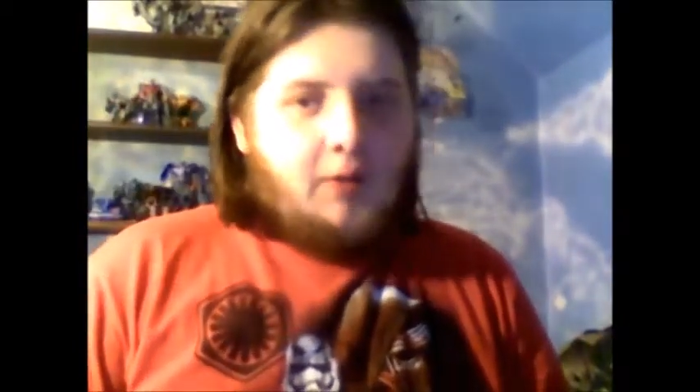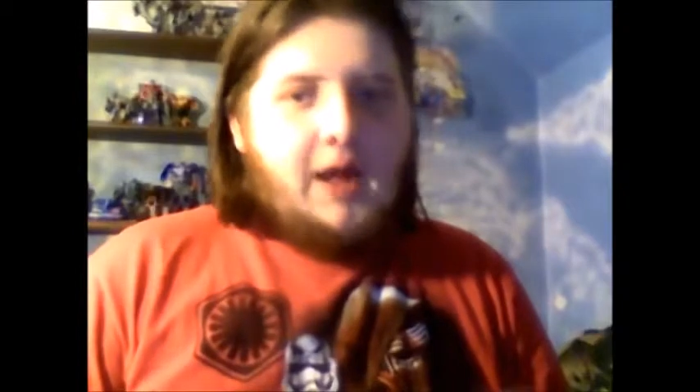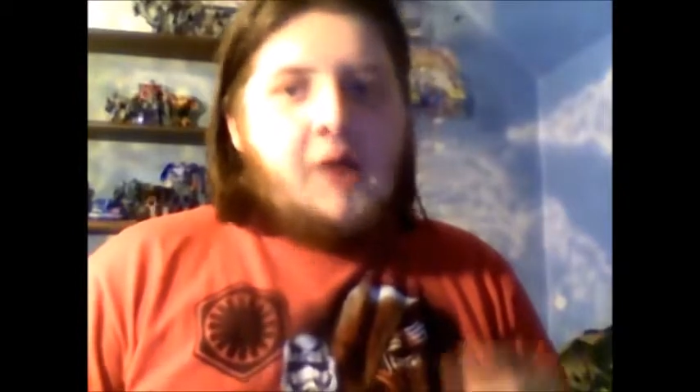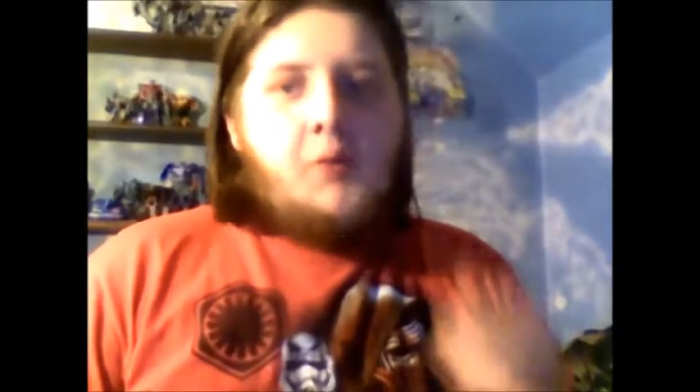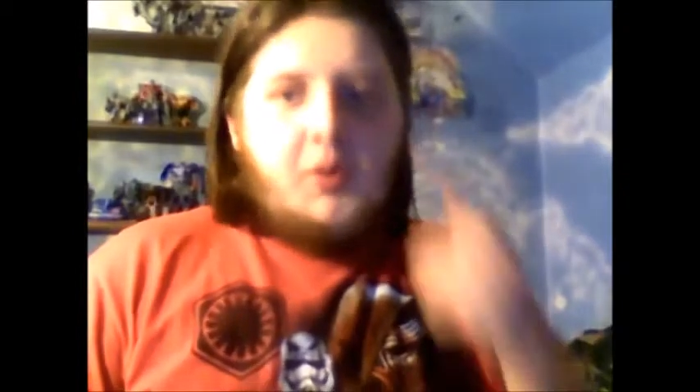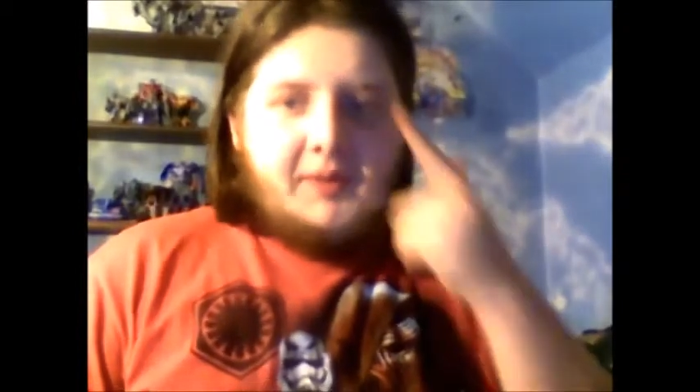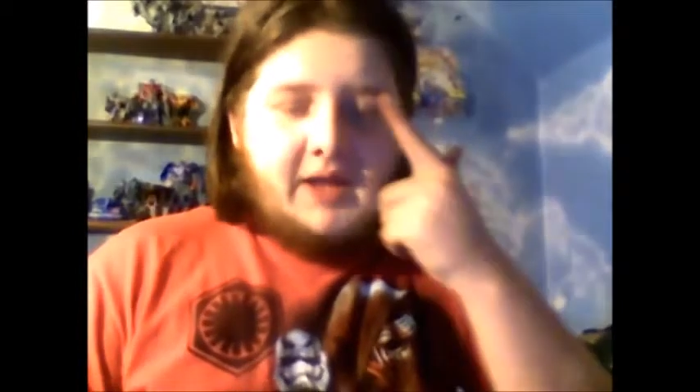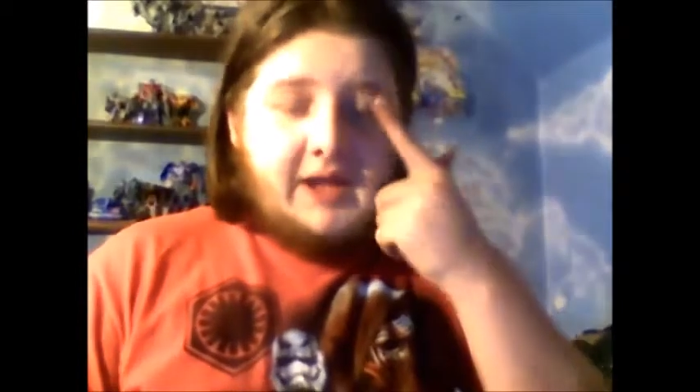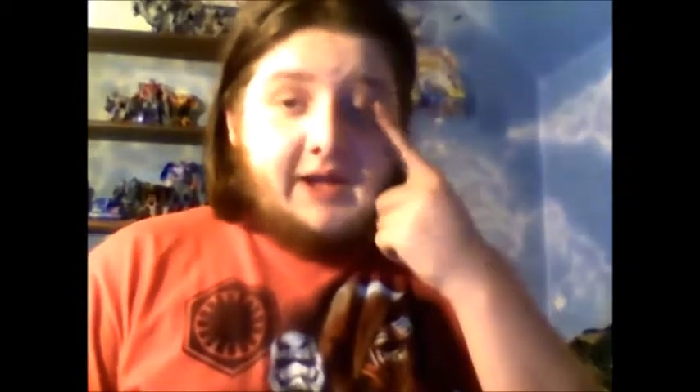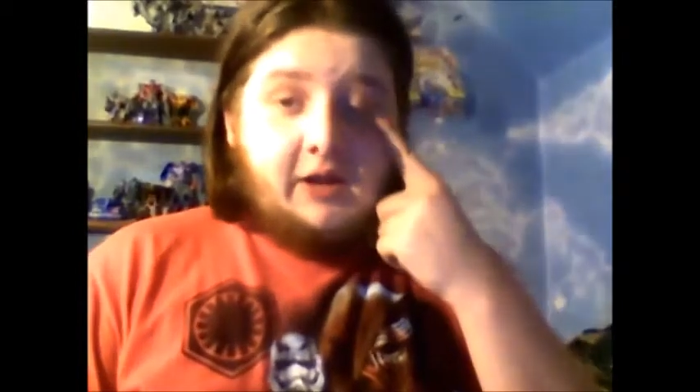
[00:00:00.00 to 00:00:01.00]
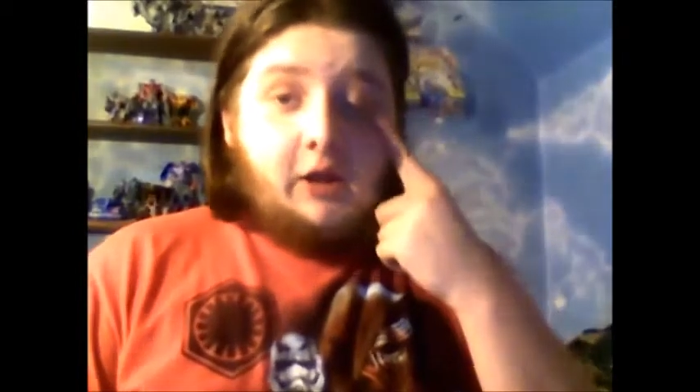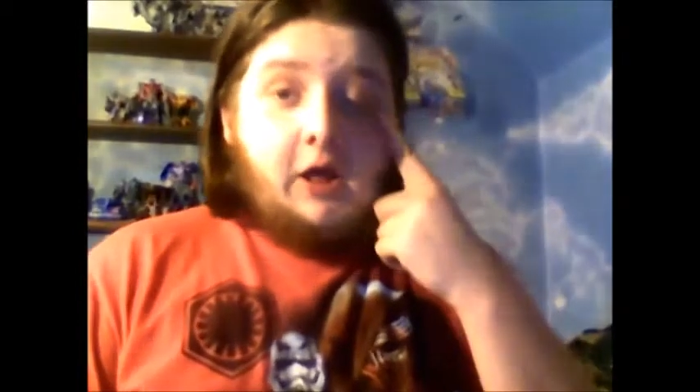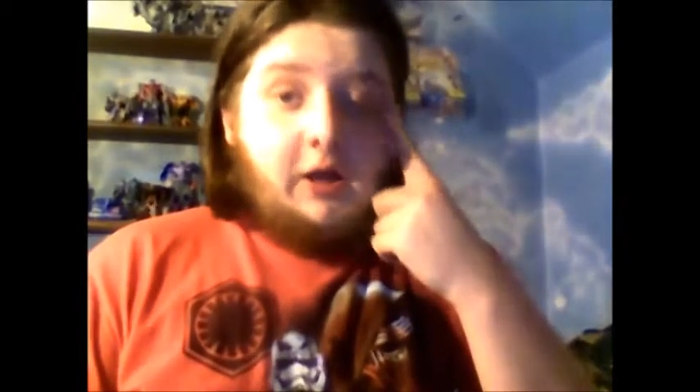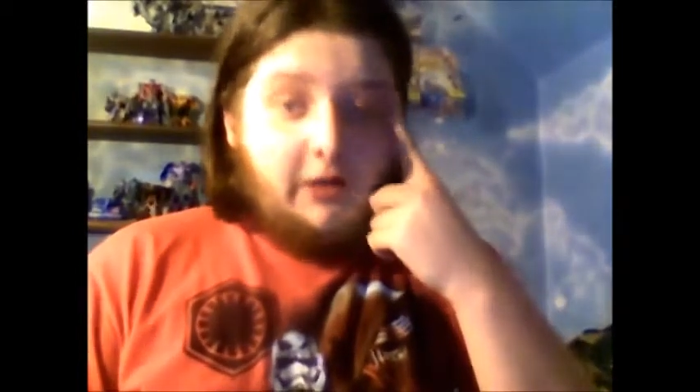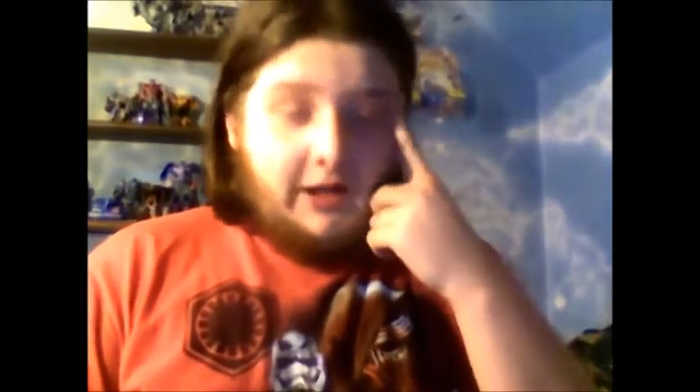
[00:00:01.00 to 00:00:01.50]
I will be cutting
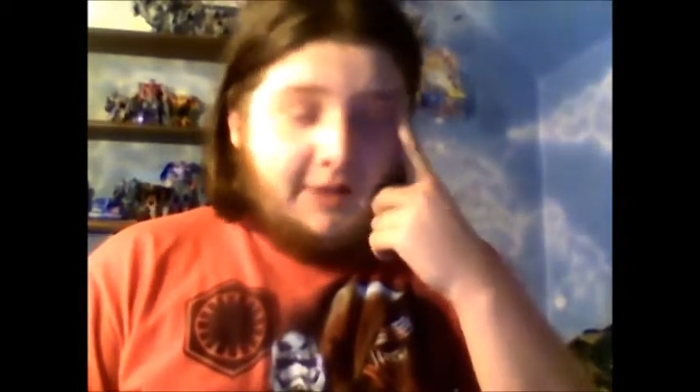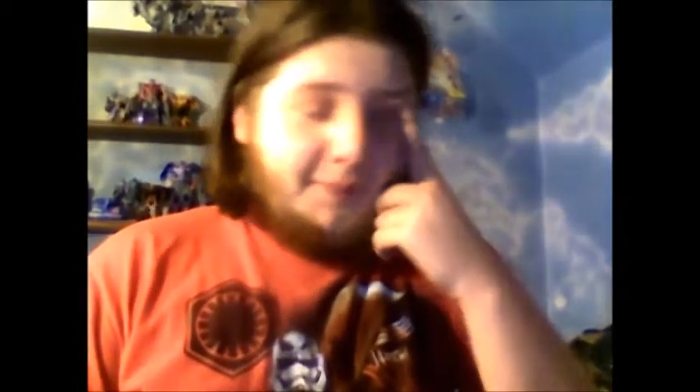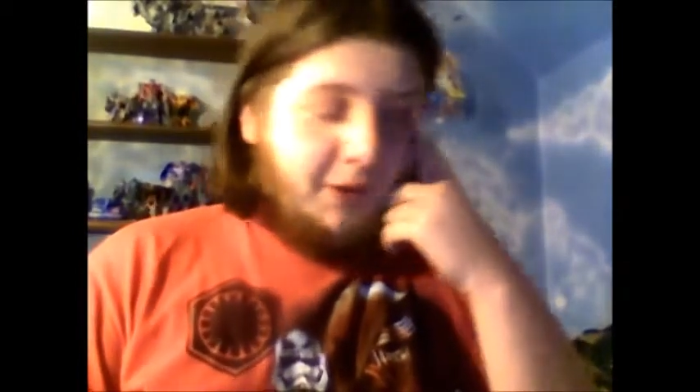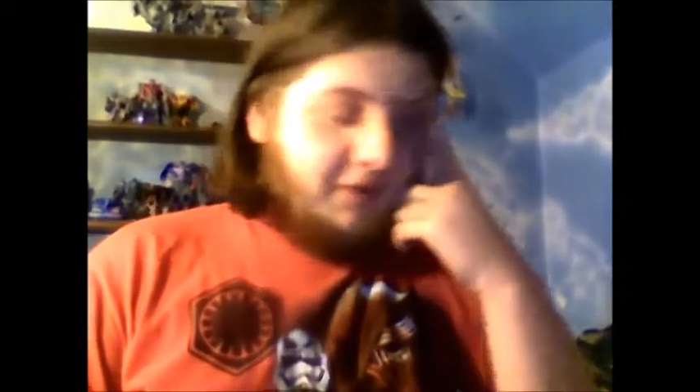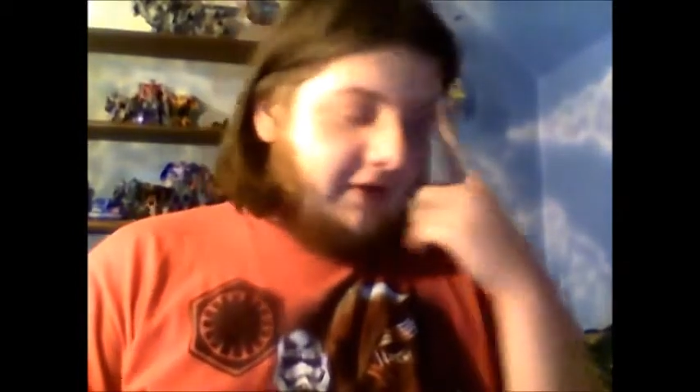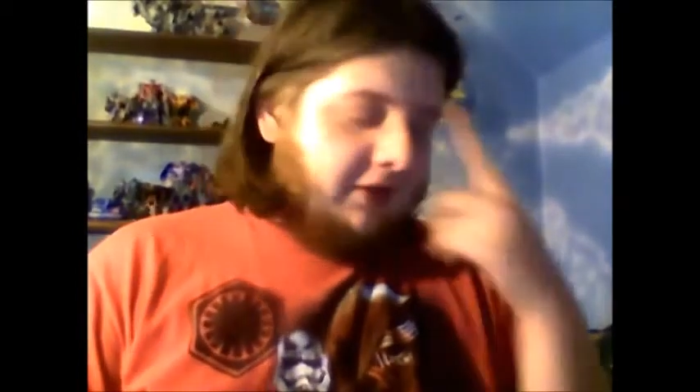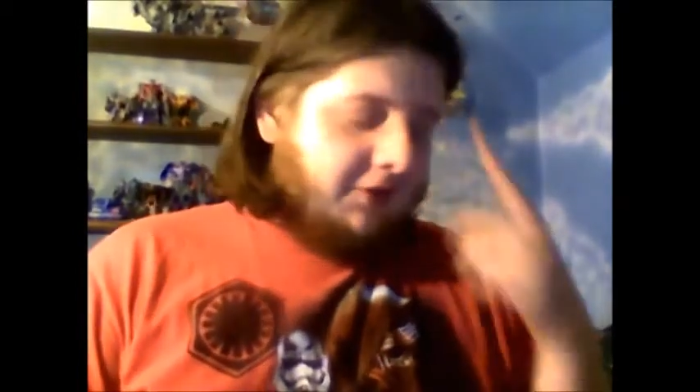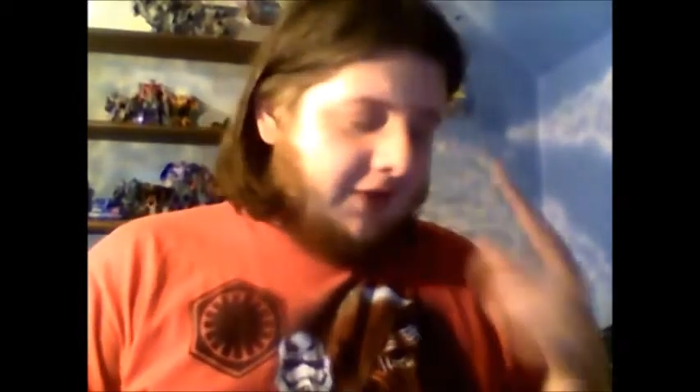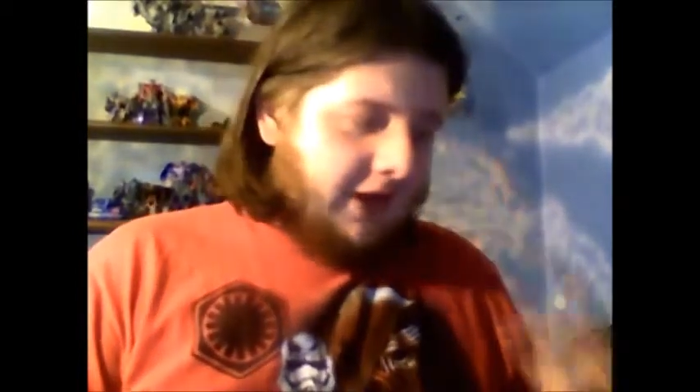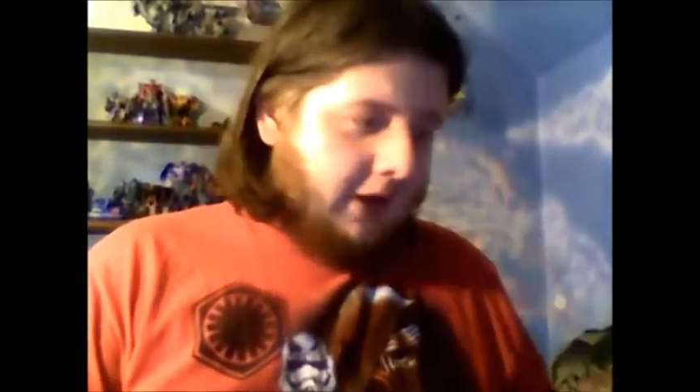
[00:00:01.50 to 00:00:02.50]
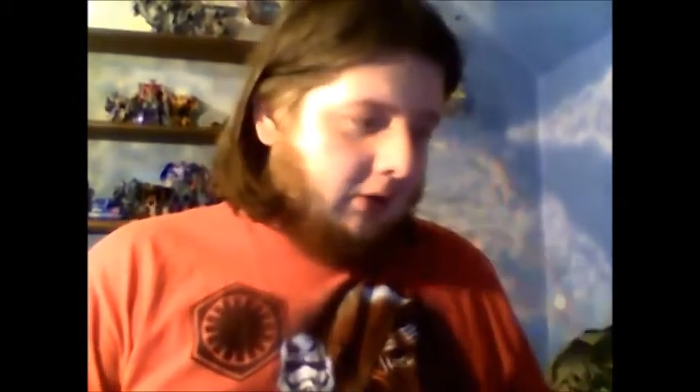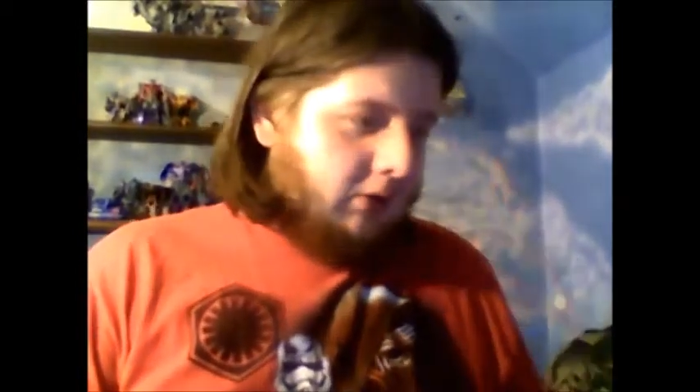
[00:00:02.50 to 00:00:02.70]
a lot of parts out of the video.